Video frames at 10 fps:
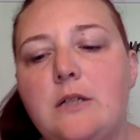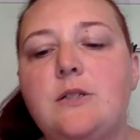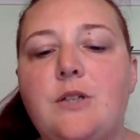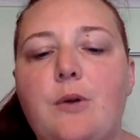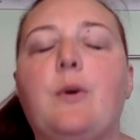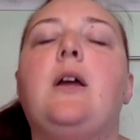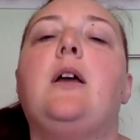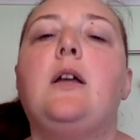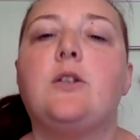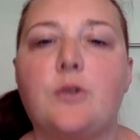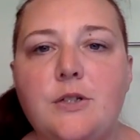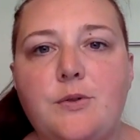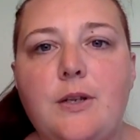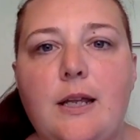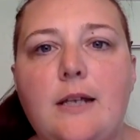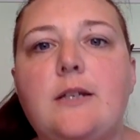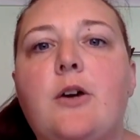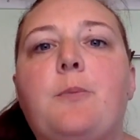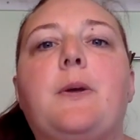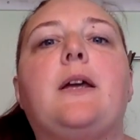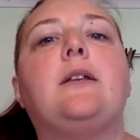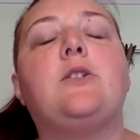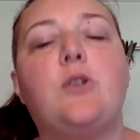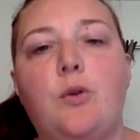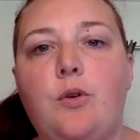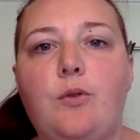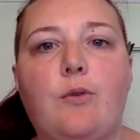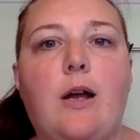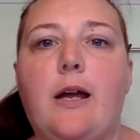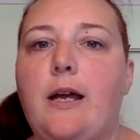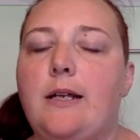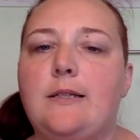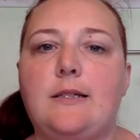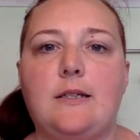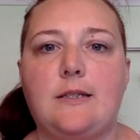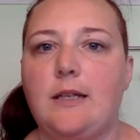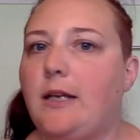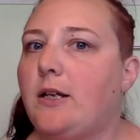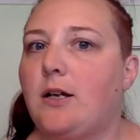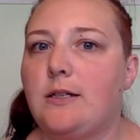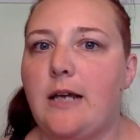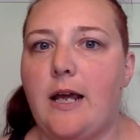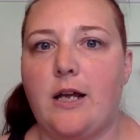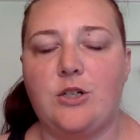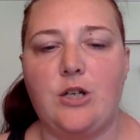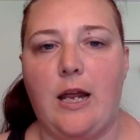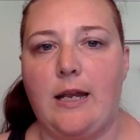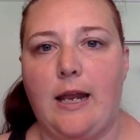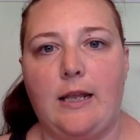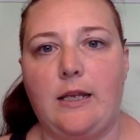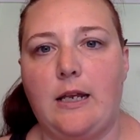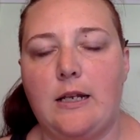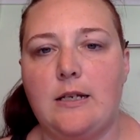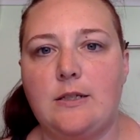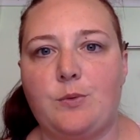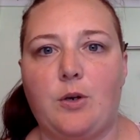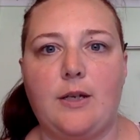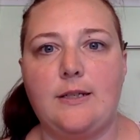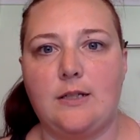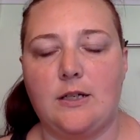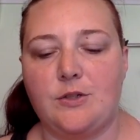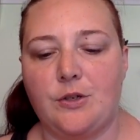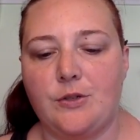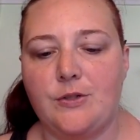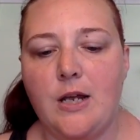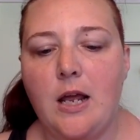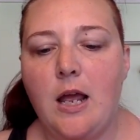So Toy Story Land opened 2 new rides, Slinky Dog Dash and Alien Swirling Saucers.